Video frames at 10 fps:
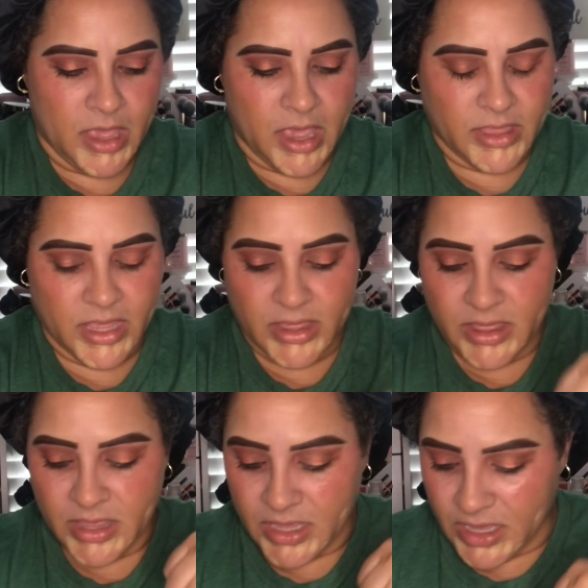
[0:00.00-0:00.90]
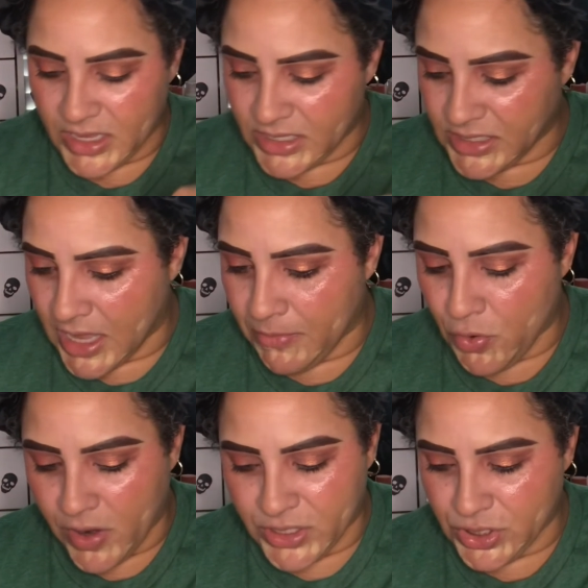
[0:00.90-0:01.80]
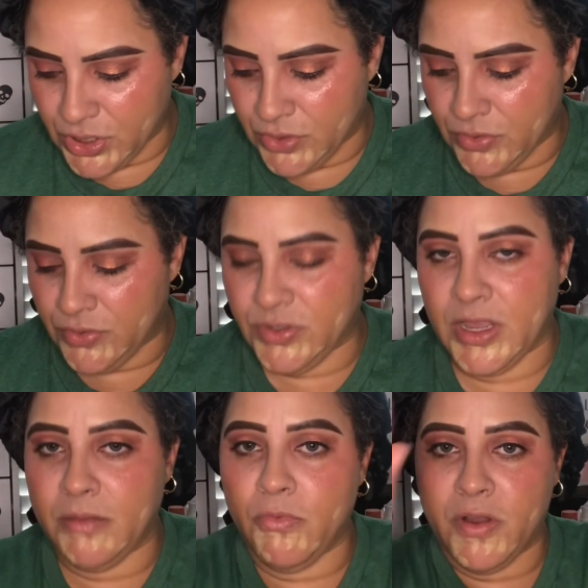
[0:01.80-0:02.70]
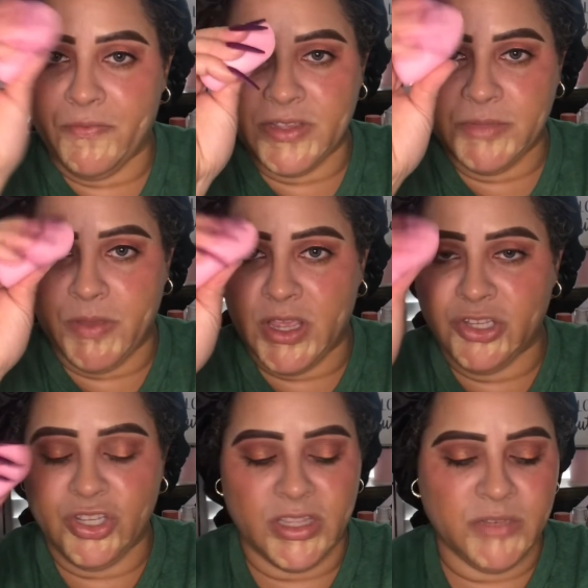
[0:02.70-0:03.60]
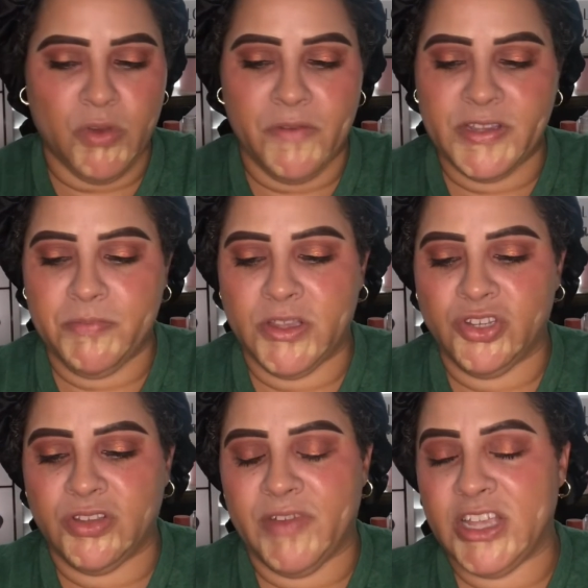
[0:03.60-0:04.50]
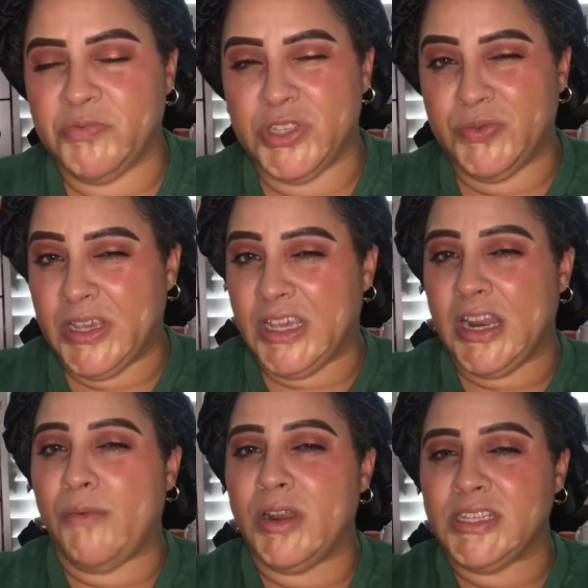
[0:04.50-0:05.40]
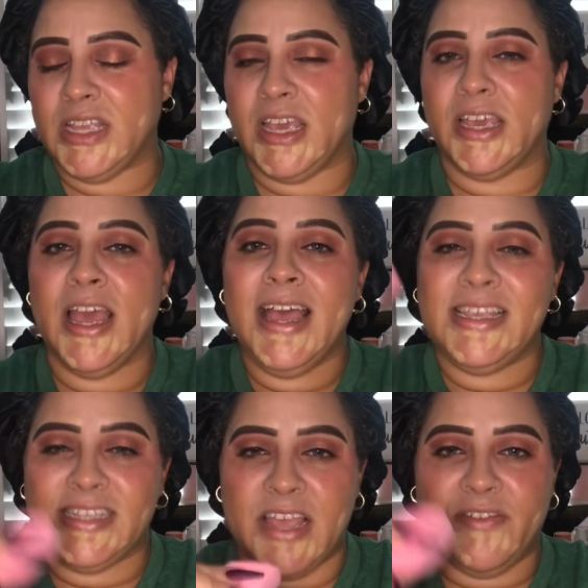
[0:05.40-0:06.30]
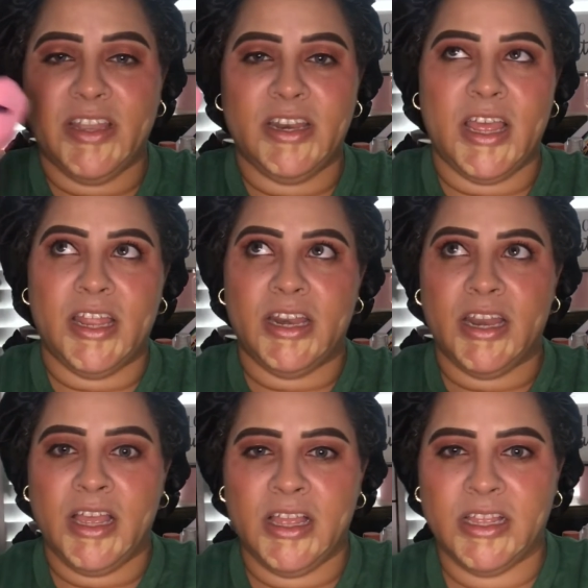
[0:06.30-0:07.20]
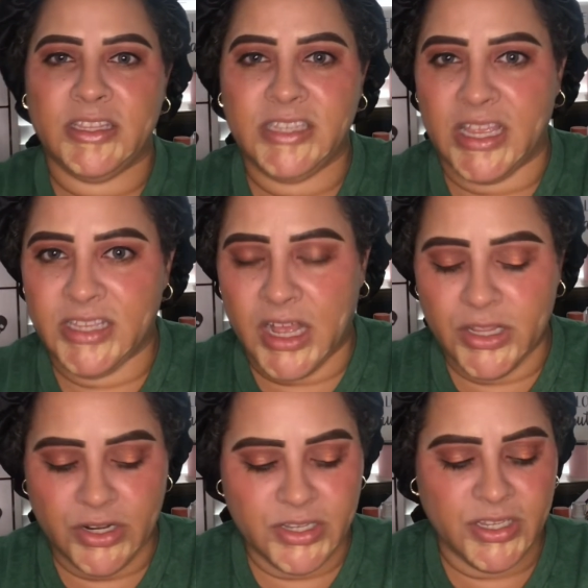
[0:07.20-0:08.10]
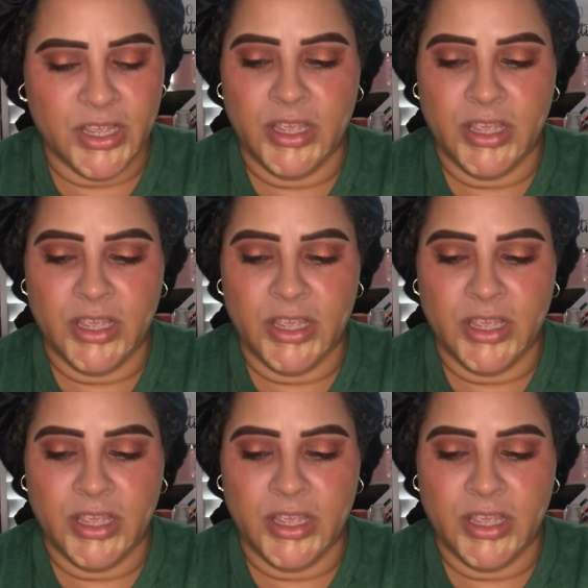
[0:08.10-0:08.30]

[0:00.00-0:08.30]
And then this, I'm going to use a Morphe sponge. And these Morphe sponges range between, I want to say, $7 and $10.